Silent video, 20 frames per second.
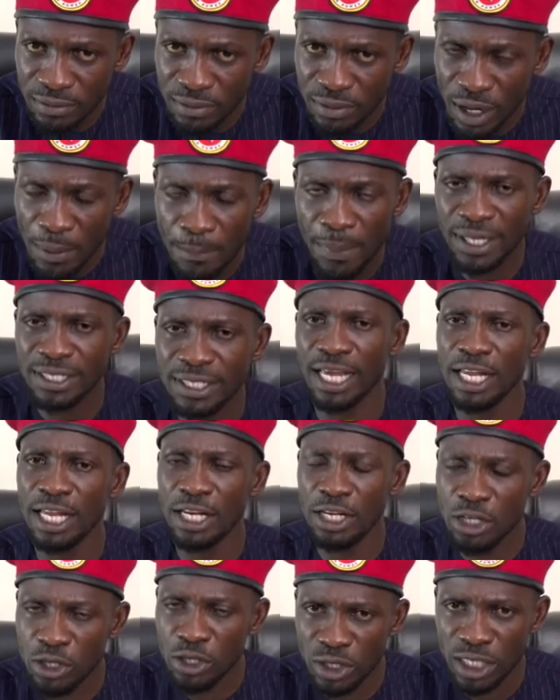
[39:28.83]
but a
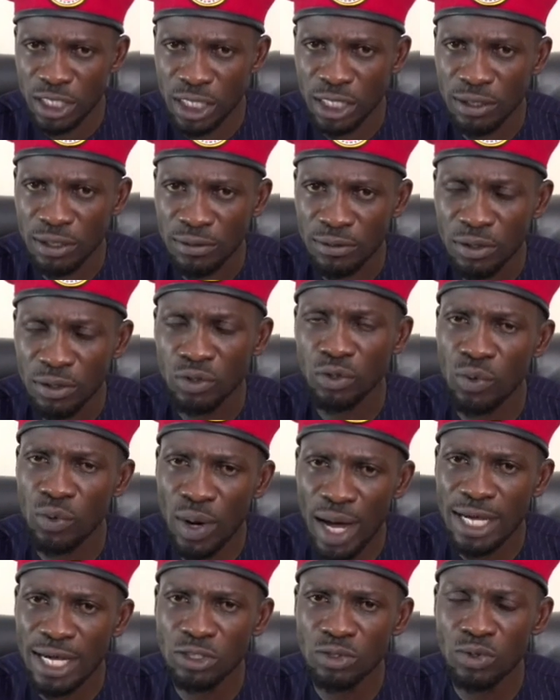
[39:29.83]
duty to
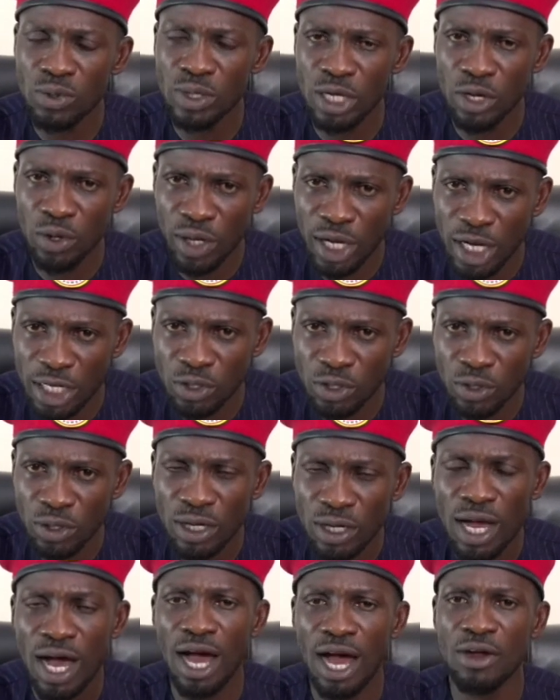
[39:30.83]
rise to the
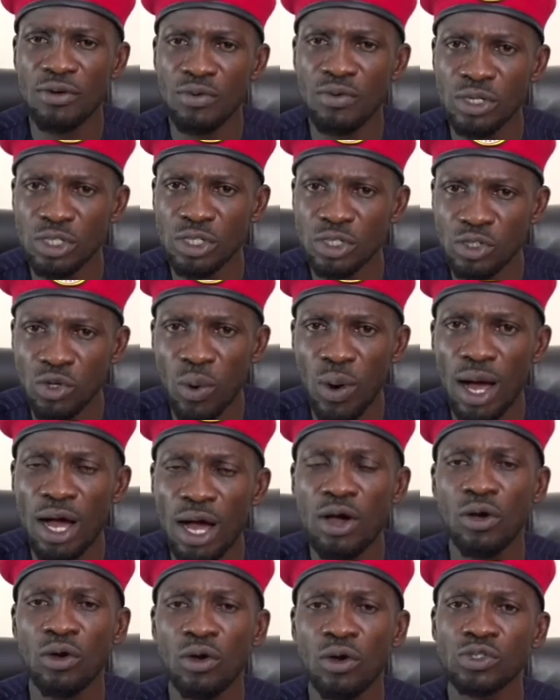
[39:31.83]
occasion and restore
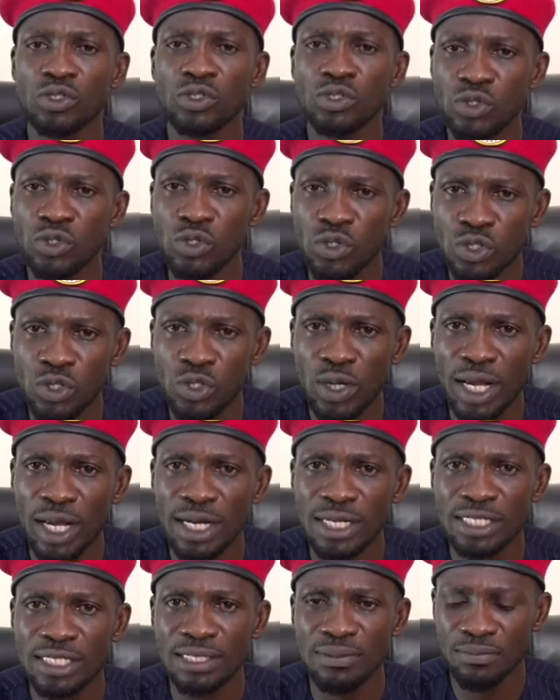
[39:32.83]

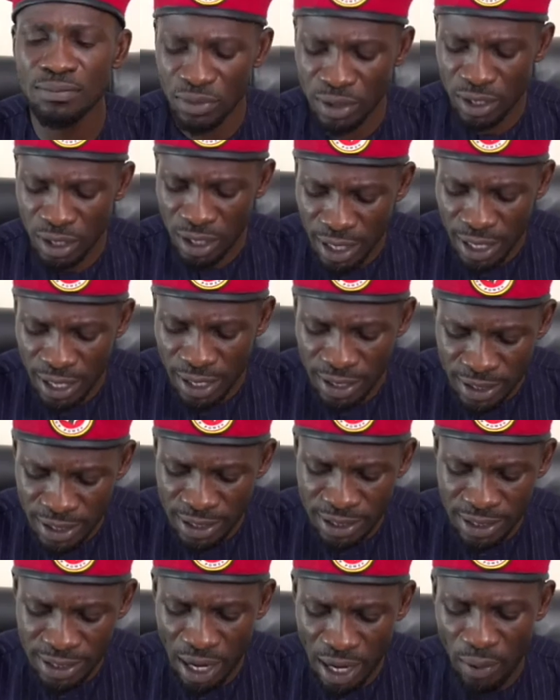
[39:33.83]
constitutionalism in
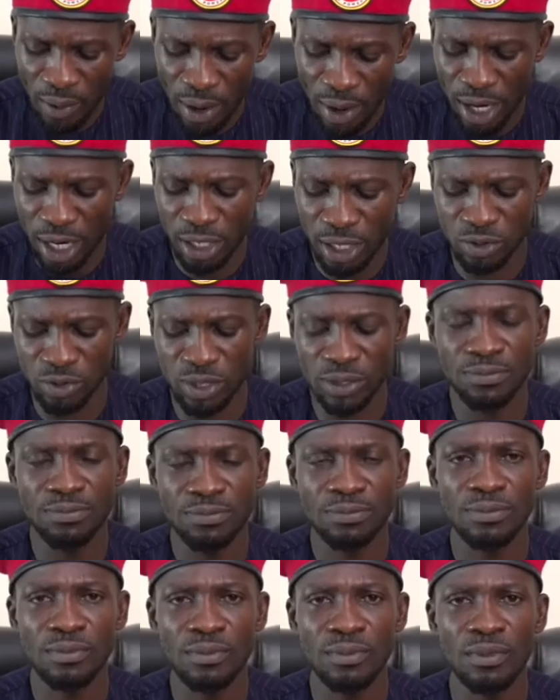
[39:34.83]
this our country.
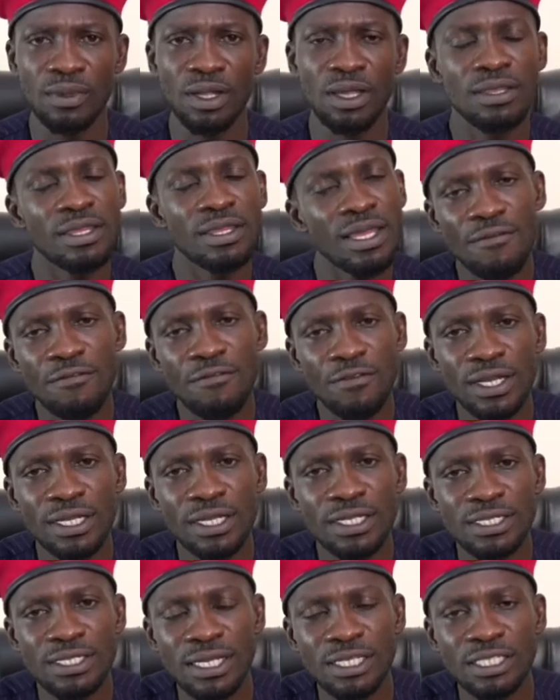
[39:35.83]
Therefore,
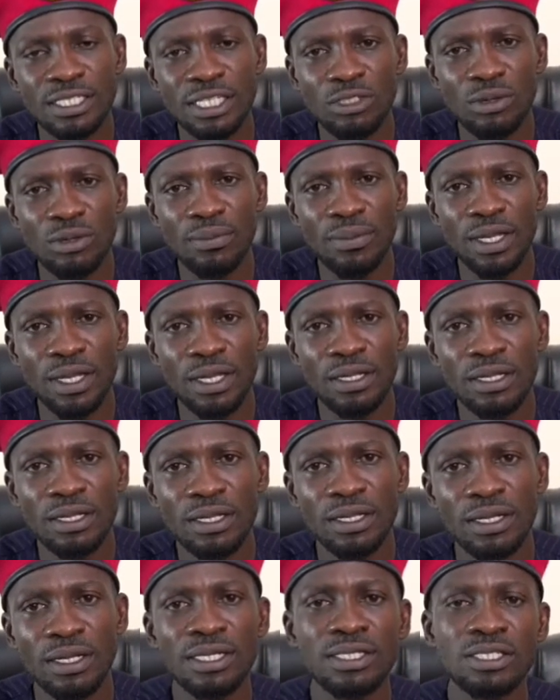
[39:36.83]
ladies and gentlemen,
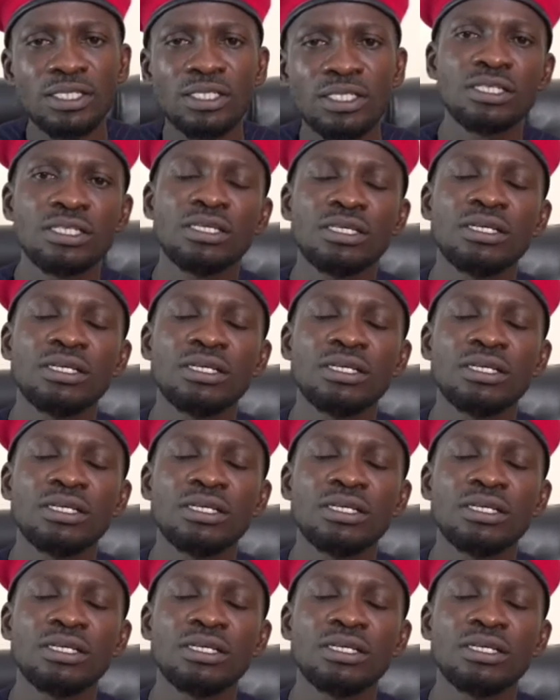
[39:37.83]
it's